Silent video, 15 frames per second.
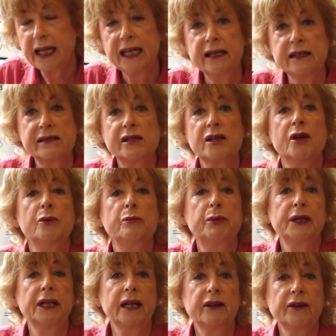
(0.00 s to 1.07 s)
is
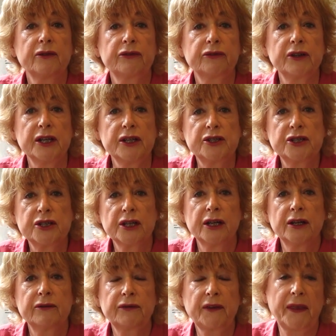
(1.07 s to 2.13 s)
put it in the
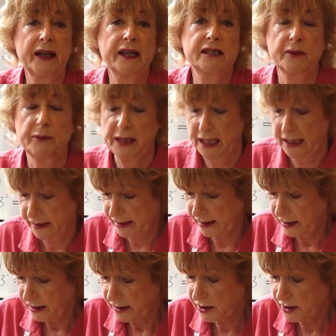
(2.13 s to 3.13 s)
fridge for 30 minutes.